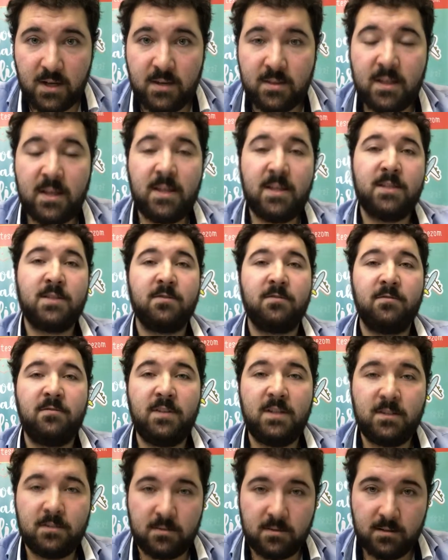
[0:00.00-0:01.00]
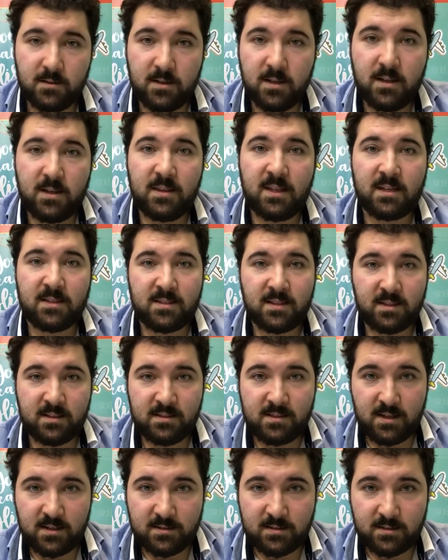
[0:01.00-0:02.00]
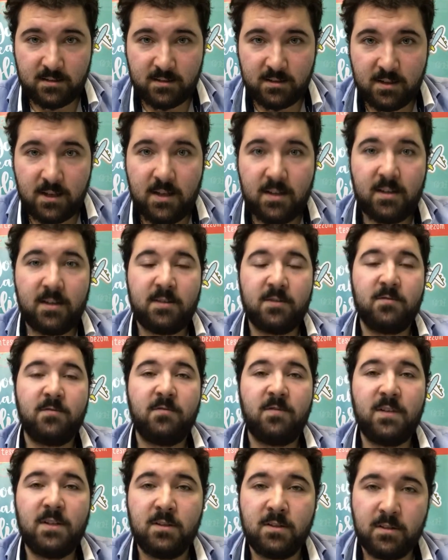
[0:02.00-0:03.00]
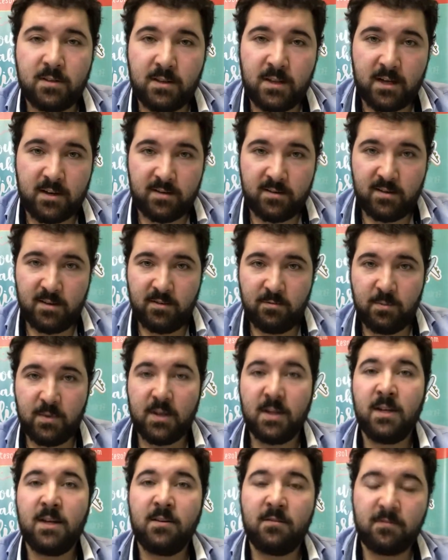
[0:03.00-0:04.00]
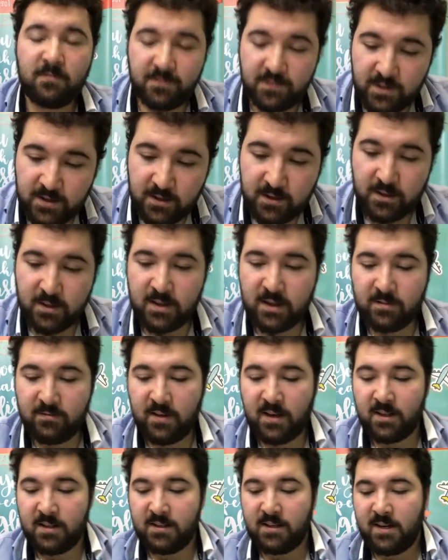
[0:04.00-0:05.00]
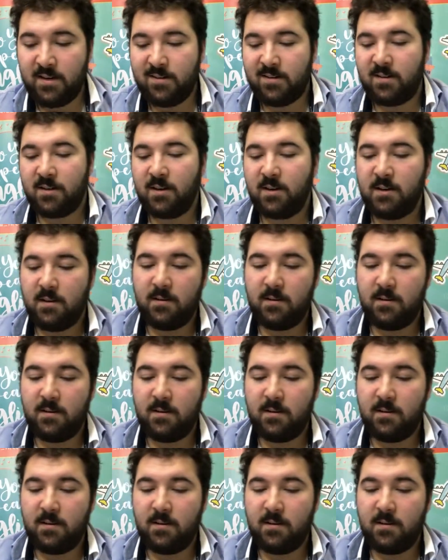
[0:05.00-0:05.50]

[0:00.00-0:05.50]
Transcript: They need to feel that success. They need to feel that achievement, feel that validation,